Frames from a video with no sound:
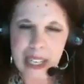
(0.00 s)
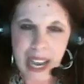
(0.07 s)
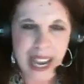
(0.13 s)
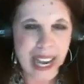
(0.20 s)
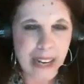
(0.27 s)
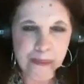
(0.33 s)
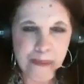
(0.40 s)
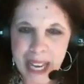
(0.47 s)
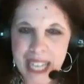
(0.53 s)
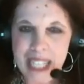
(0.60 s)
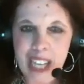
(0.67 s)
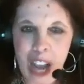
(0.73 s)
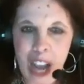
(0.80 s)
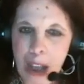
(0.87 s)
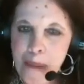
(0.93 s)
I had made a
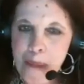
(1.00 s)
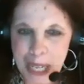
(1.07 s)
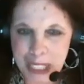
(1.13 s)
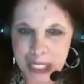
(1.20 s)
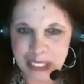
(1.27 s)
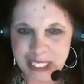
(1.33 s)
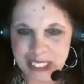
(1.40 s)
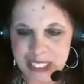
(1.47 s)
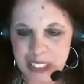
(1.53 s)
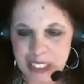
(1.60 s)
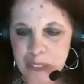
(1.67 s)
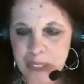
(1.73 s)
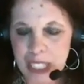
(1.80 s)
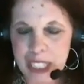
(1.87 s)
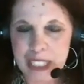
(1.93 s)
comment
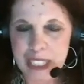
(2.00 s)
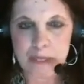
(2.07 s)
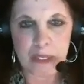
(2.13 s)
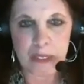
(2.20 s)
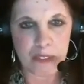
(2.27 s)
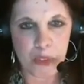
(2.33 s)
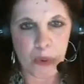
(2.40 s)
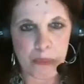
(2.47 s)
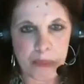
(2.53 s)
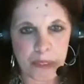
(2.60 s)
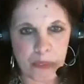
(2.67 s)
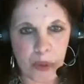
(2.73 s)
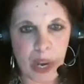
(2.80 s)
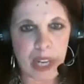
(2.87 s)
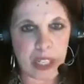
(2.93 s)
to my husband
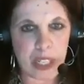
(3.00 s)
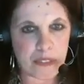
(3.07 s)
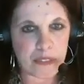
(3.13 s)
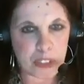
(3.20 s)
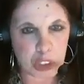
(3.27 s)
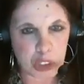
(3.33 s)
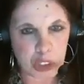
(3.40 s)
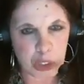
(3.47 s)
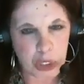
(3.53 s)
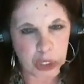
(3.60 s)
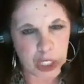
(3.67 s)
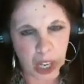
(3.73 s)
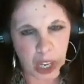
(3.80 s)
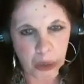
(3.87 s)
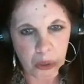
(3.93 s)
before I left for the
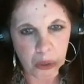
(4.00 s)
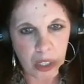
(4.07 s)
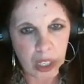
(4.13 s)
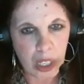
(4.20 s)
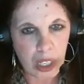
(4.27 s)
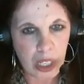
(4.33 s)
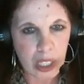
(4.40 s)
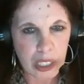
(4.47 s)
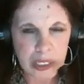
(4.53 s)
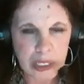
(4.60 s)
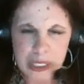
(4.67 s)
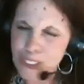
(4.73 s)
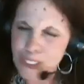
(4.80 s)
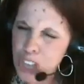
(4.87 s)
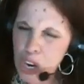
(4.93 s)
studio. I
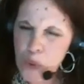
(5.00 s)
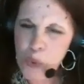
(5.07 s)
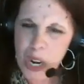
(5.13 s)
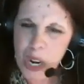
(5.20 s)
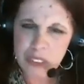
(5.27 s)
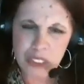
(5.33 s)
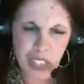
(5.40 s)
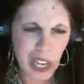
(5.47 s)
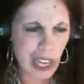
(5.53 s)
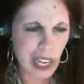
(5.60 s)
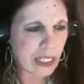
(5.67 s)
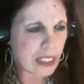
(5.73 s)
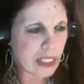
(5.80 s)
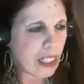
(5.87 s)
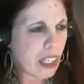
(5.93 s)
said, you know what,
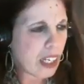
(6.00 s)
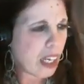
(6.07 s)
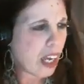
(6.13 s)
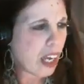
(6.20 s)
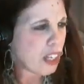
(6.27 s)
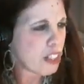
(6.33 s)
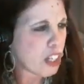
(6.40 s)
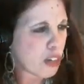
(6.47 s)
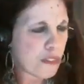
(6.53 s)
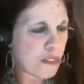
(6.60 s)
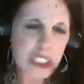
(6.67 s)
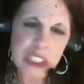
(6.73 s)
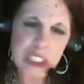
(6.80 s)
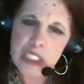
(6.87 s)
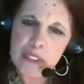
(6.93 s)
John?
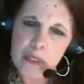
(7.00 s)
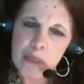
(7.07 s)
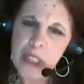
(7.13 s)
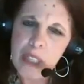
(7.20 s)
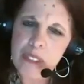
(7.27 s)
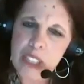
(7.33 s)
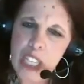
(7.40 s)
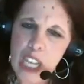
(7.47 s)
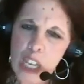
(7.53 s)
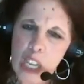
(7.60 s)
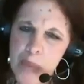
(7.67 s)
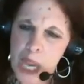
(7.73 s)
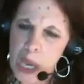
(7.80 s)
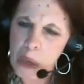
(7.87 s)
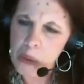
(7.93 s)
Visits from Heaven came
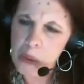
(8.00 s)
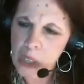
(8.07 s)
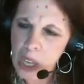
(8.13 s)
out,